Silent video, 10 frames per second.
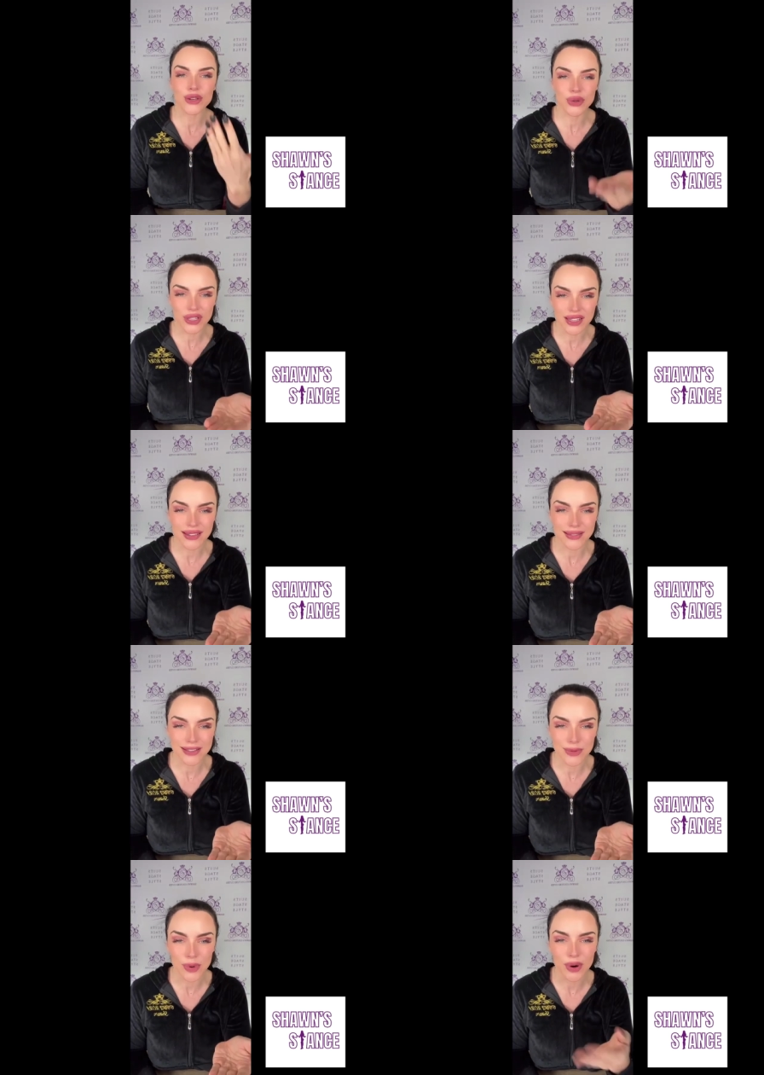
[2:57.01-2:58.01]
interested in
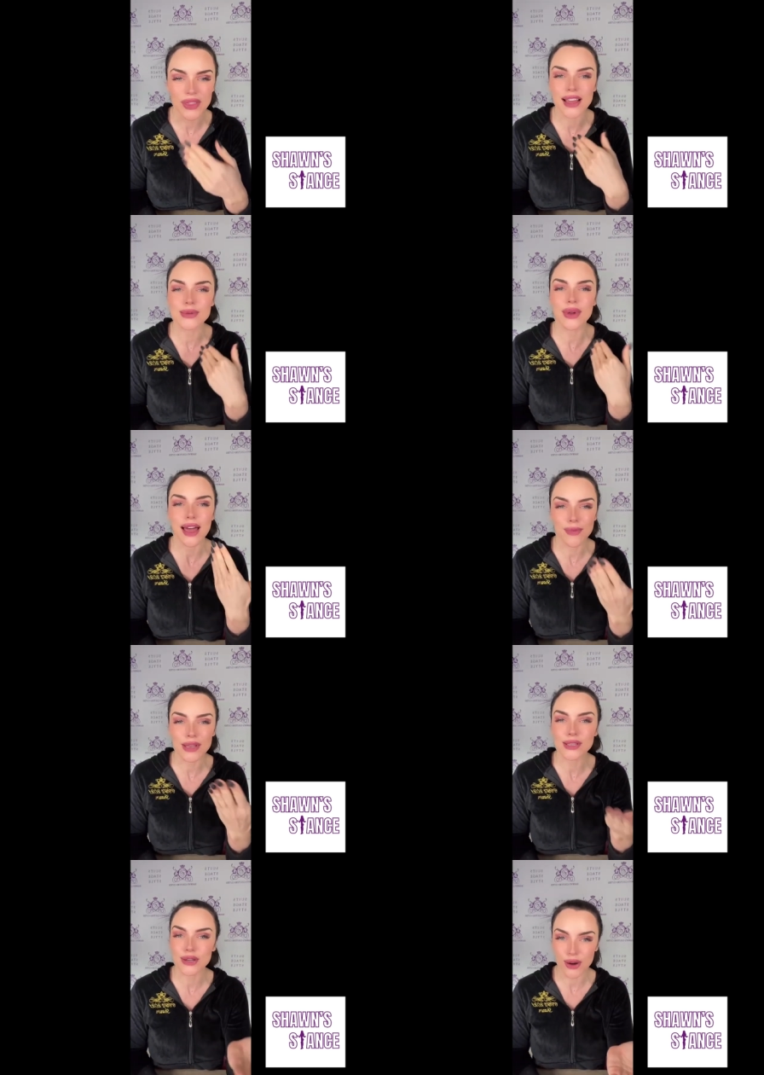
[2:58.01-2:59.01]
the sport. That's what got
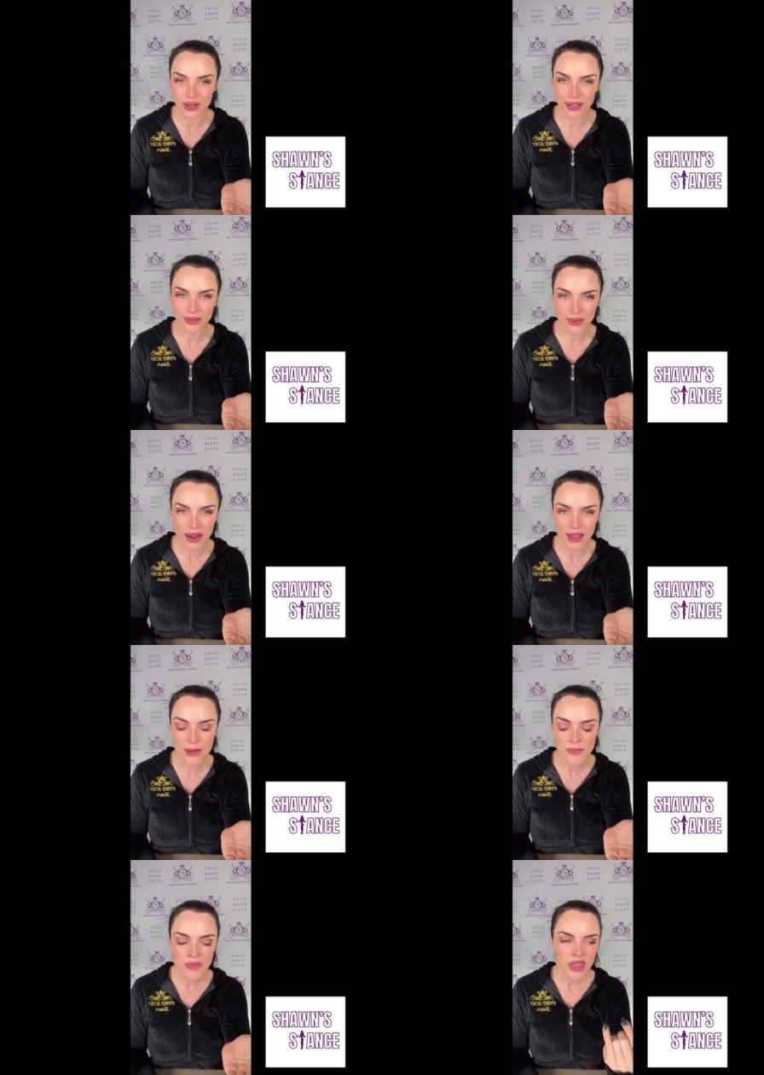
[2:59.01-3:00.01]
me started,
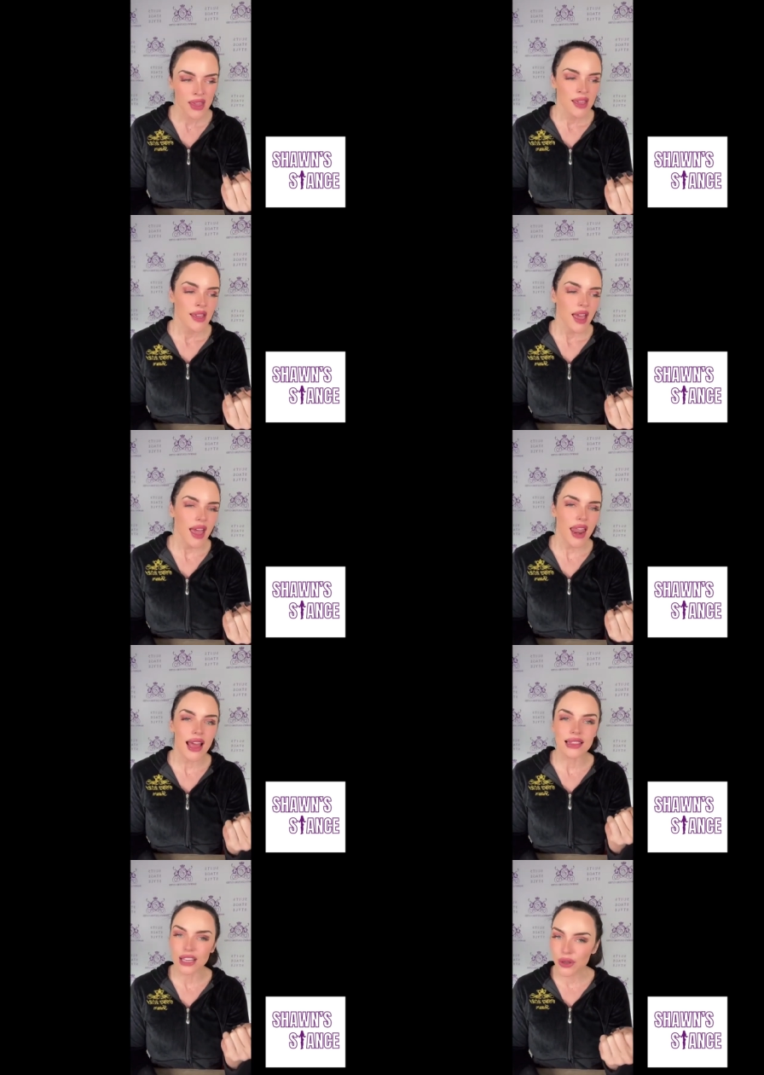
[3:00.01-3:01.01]
right? And
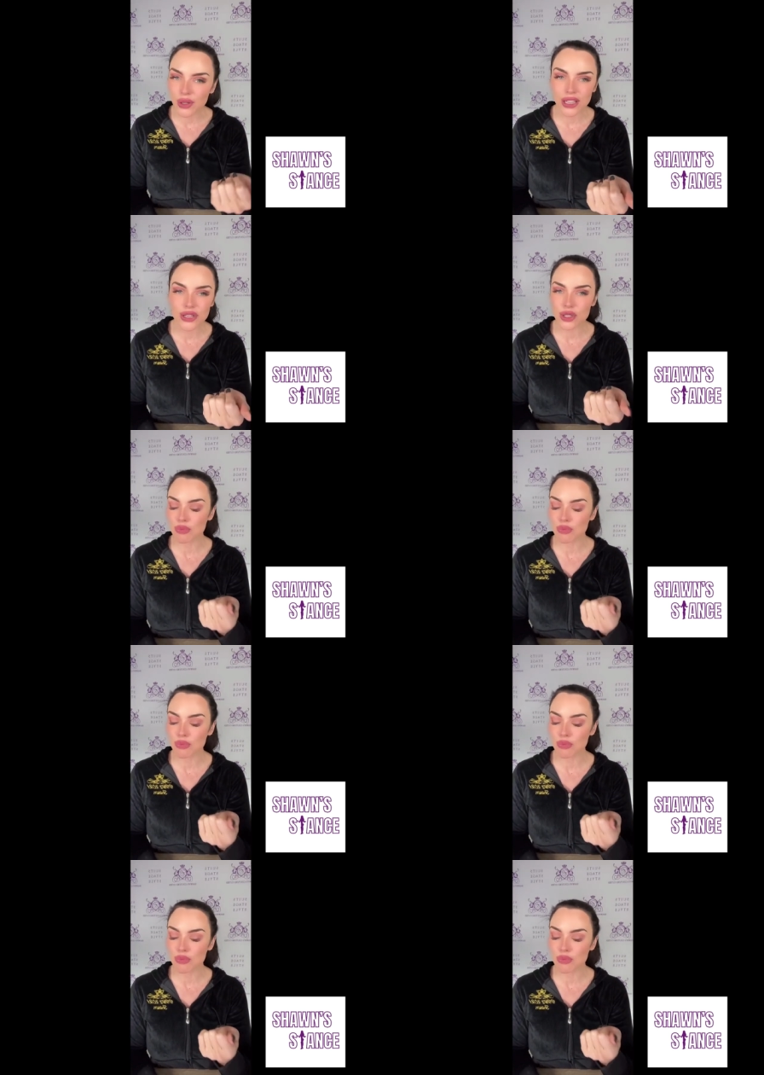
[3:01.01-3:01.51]
I literally